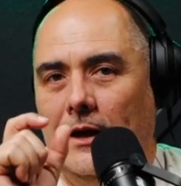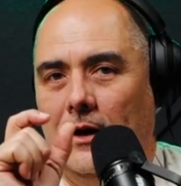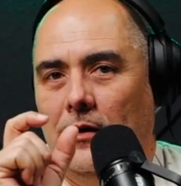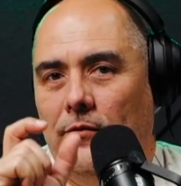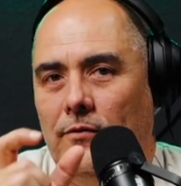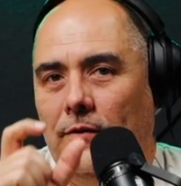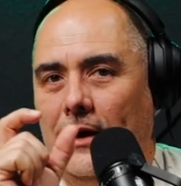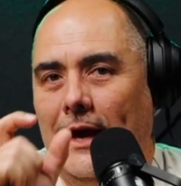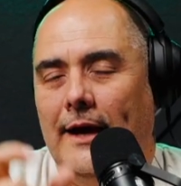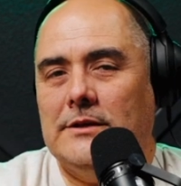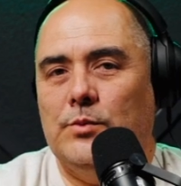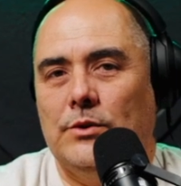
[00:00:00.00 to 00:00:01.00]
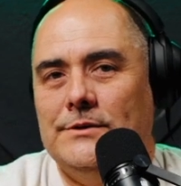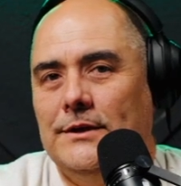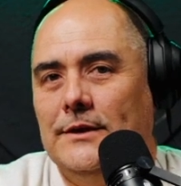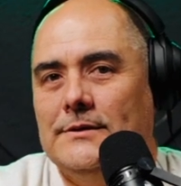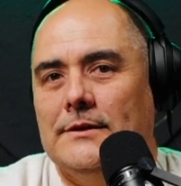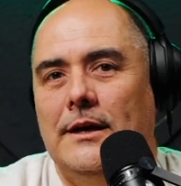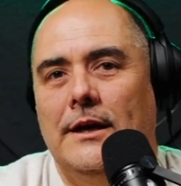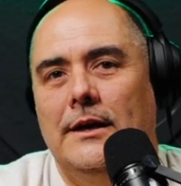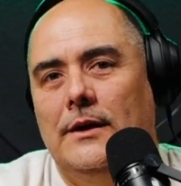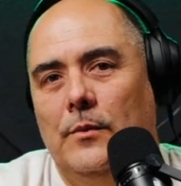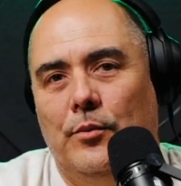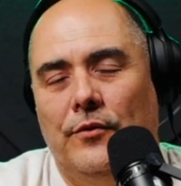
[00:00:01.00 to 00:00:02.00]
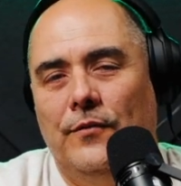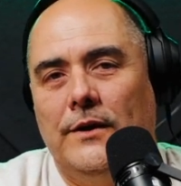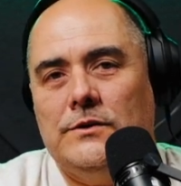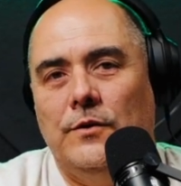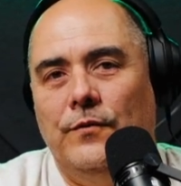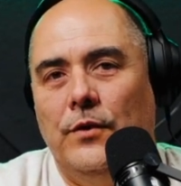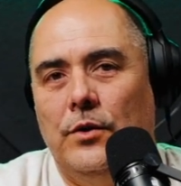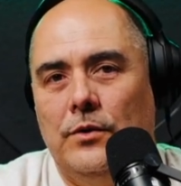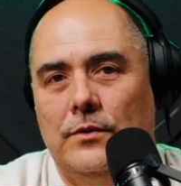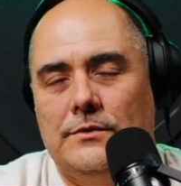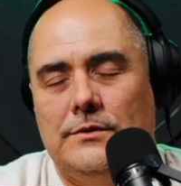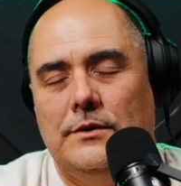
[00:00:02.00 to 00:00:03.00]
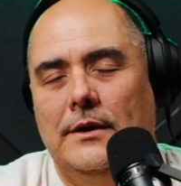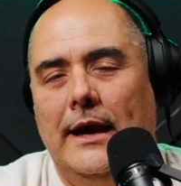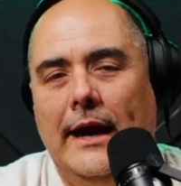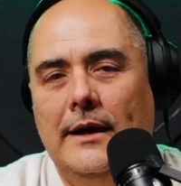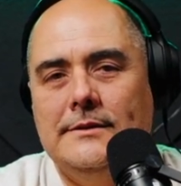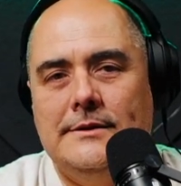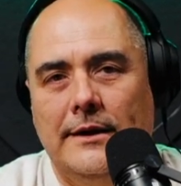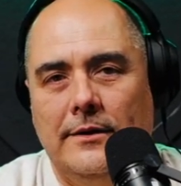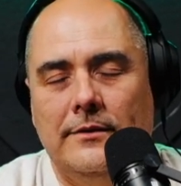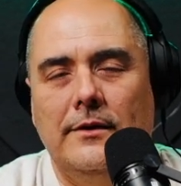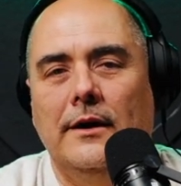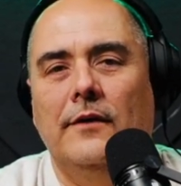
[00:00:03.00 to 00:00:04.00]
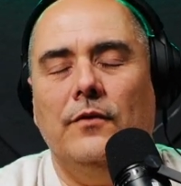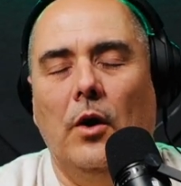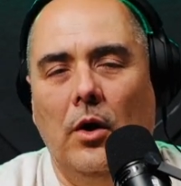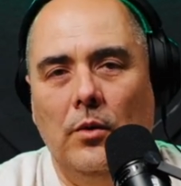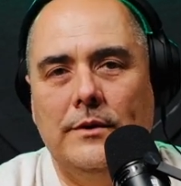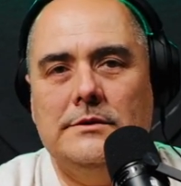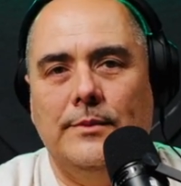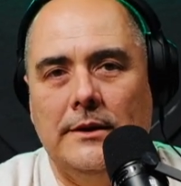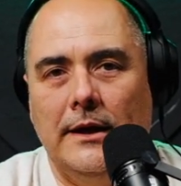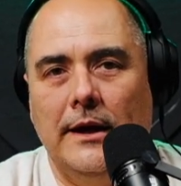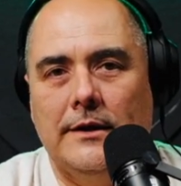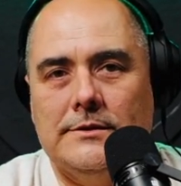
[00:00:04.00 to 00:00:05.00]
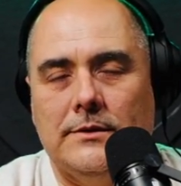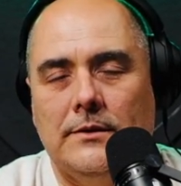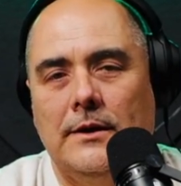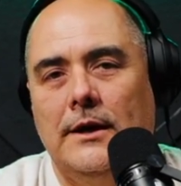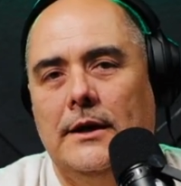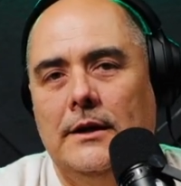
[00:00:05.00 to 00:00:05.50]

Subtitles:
of expertise. Professional photos, hands down, have always been the answer.